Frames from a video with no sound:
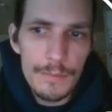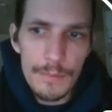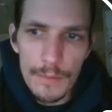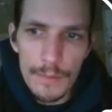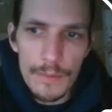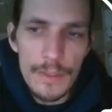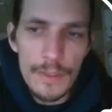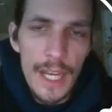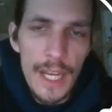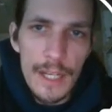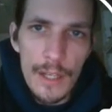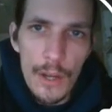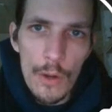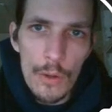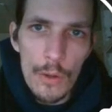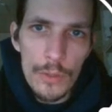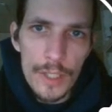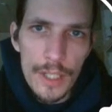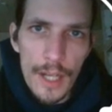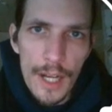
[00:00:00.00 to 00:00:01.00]
they
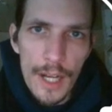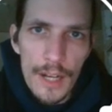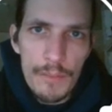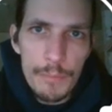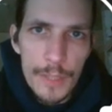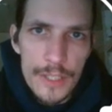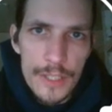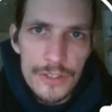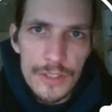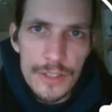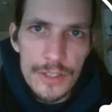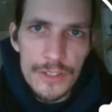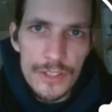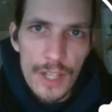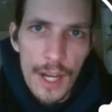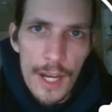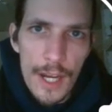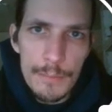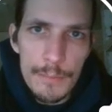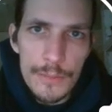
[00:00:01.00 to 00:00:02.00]
know that I have business
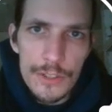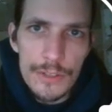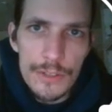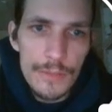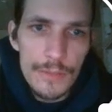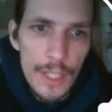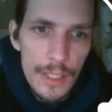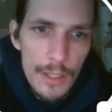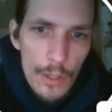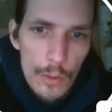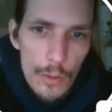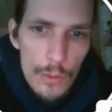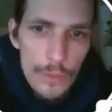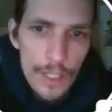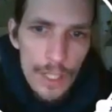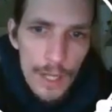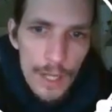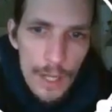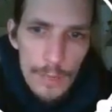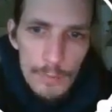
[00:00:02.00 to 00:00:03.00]
times. They know
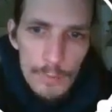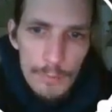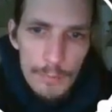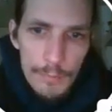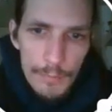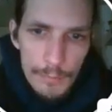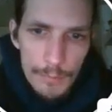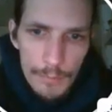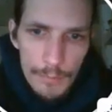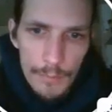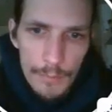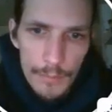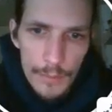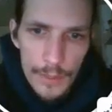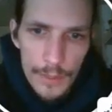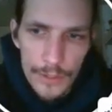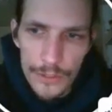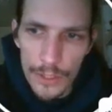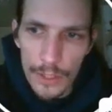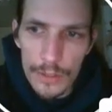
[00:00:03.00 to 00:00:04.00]
that I'm
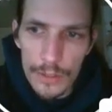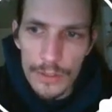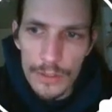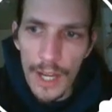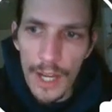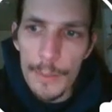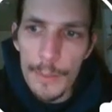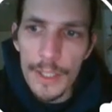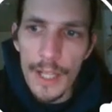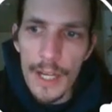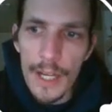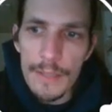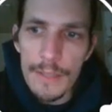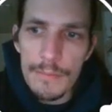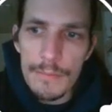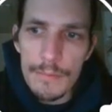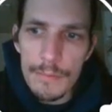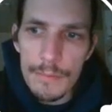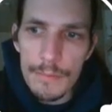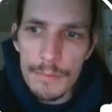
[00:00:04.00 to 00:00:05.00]
a certain time at night,
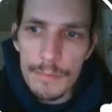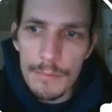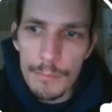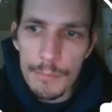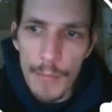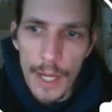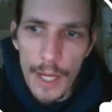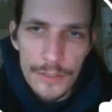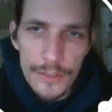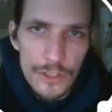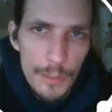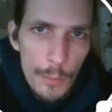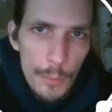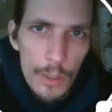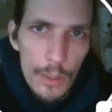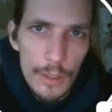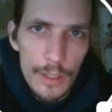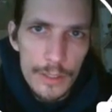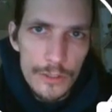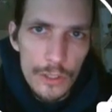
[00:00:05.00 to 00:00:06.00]
my
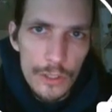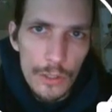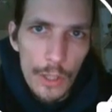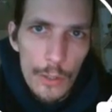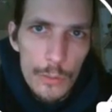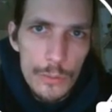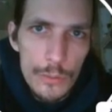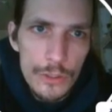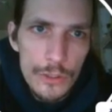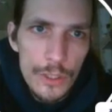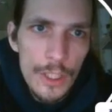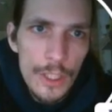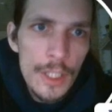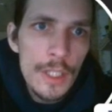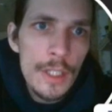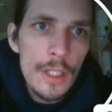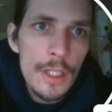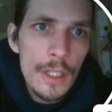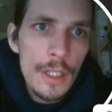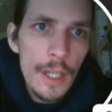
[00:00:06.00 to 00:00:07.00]
support is closed
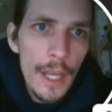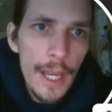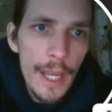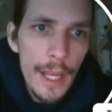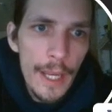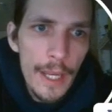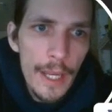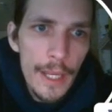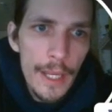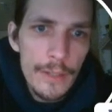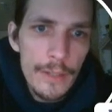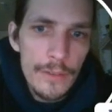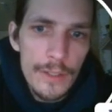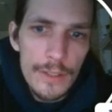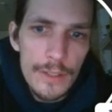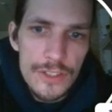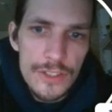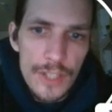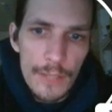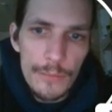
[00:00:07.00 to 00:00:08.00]
and
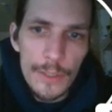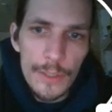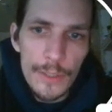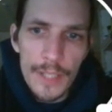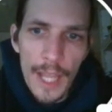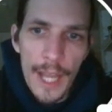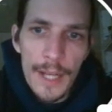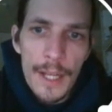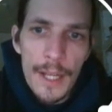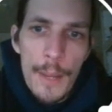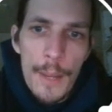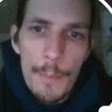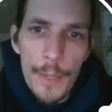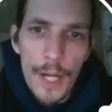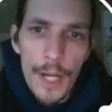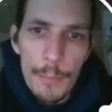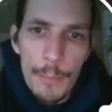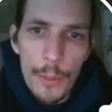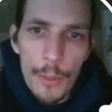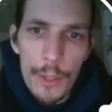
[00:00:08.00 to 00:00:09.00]
stuff like that.
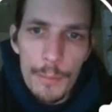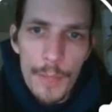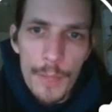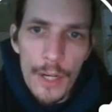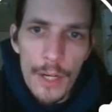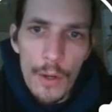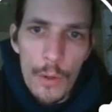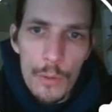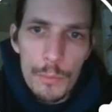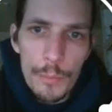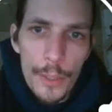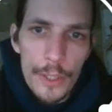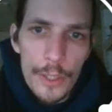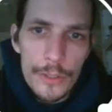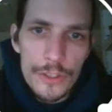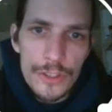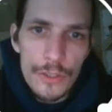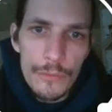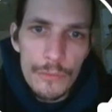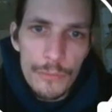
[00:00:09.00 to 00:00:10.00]
But I put my own
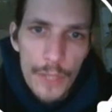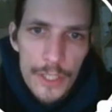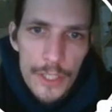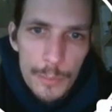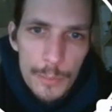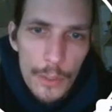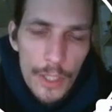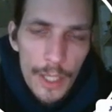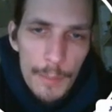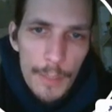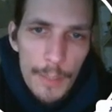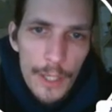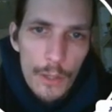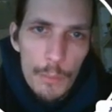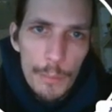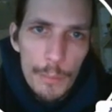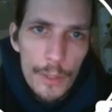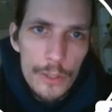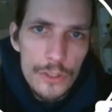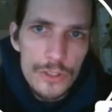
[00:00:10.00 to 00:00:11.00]
personal Facebook and my
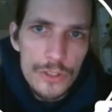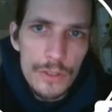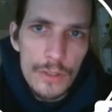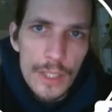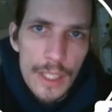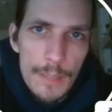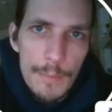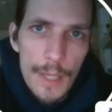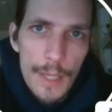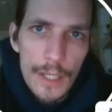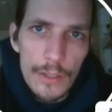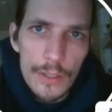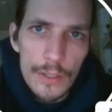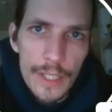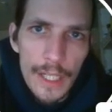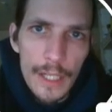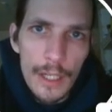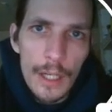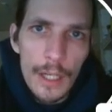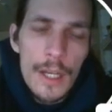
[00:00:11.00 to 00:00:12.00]
own personal email
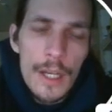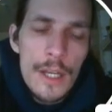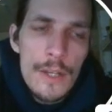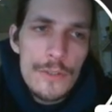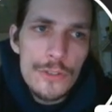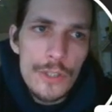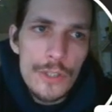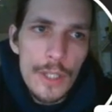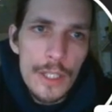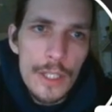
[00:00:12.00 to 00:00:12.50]
there so that